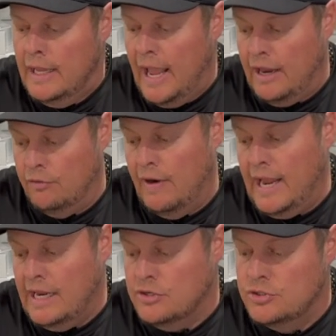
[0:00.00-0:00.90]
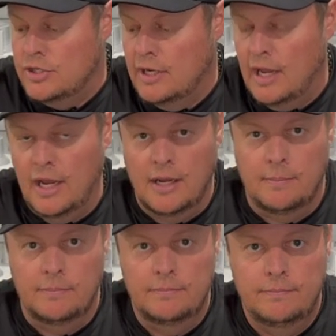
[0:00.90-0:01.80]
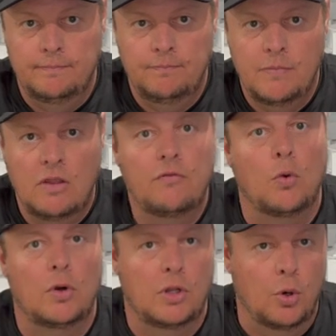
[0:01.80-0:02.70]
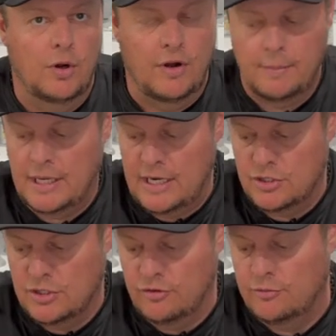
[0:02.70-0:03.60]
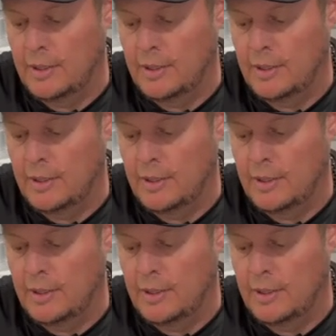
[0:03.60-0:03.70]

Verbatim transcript: and range um, for lower grip conditions.